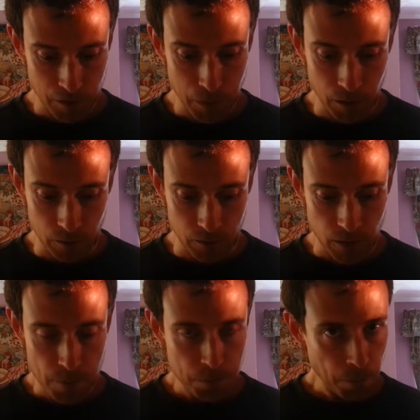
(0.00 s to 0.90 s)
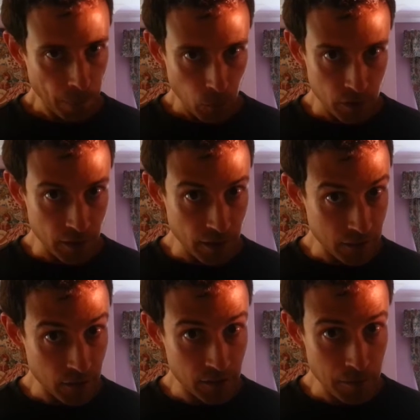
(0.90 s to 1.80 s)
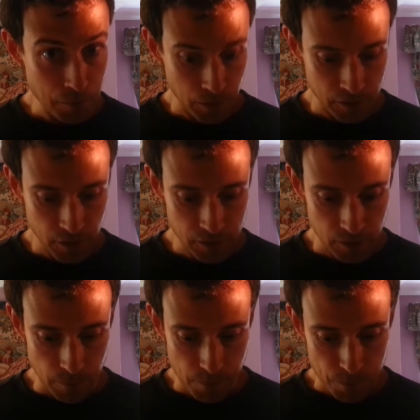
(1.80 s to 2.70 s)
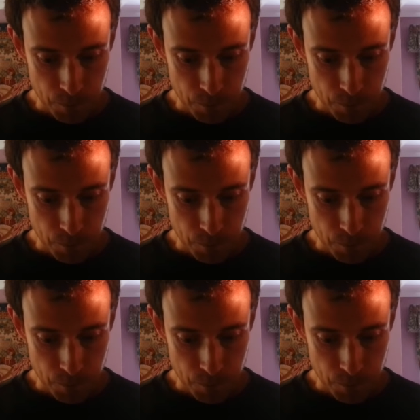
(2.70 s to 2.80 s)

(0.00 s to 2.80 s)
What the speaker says: post was that it is a simpler system.